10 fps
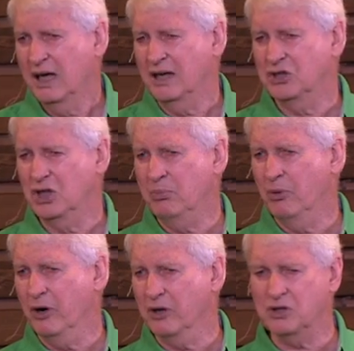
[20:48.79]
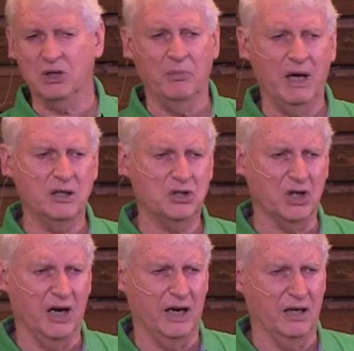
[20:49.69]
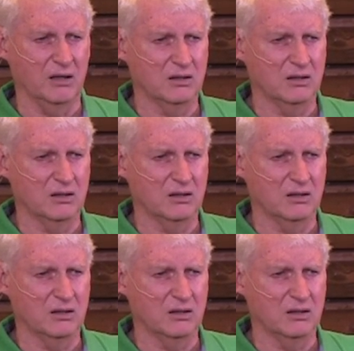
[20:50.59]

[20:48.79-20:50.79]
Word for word: and she births a man-child.